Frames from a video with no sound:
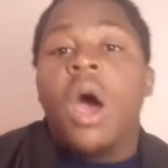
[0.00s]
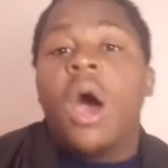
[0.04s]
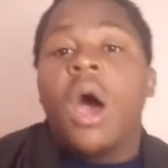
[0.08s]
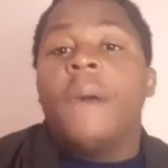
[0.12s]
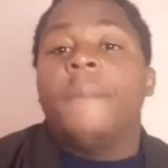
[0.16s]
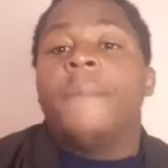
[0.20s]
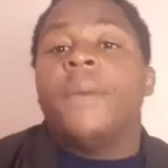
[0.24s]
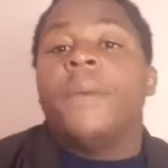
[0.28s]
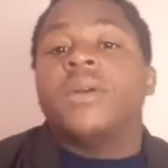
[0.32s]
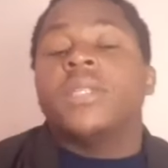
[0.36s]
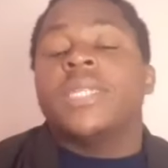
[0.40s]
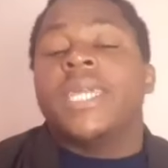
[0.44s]

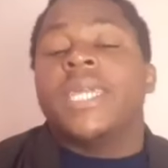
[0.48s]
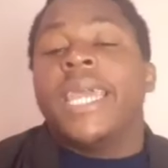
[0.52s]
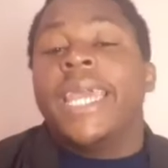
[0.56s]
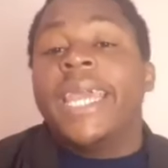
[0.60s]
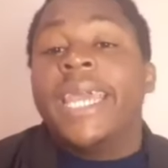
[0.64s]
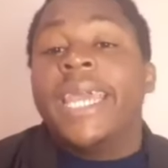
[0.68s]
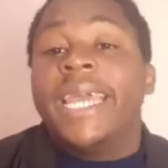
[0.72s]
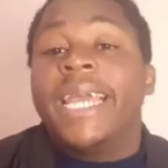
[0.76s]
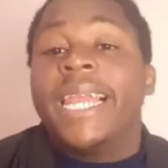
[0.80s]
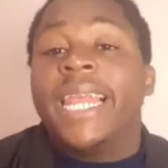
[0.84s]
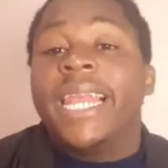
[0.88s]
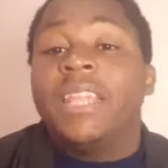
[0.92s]
about
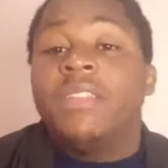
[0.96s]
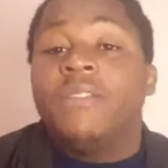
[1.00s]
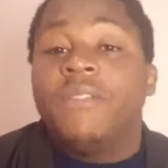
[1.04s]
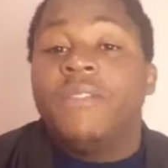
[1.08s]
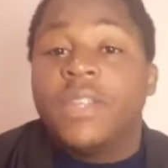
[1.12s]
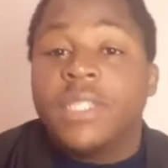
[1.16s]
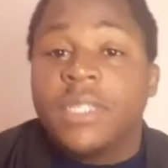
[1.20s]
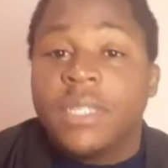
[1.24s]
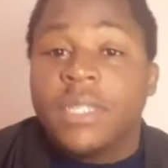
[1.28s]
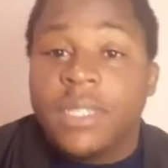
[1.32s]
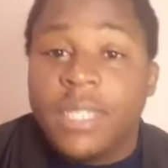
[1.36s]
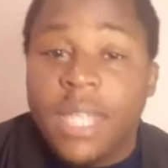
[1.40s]
England
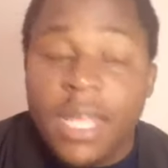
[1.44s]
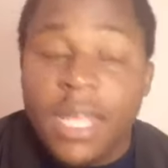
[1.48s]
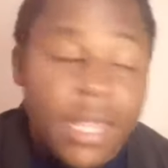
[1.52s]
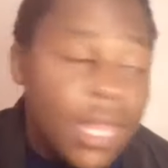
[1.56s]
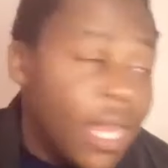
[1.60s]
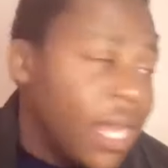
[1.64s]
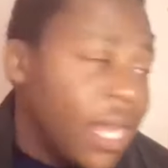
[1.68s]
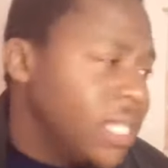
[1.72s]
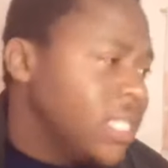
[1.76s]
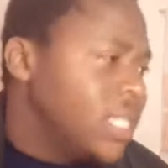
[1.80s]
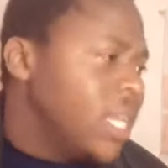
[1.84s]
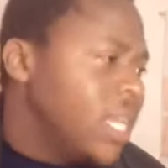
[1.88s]
versus
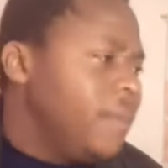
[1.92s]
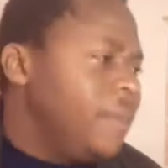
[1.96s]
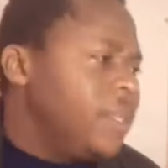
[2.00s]
Netherlands.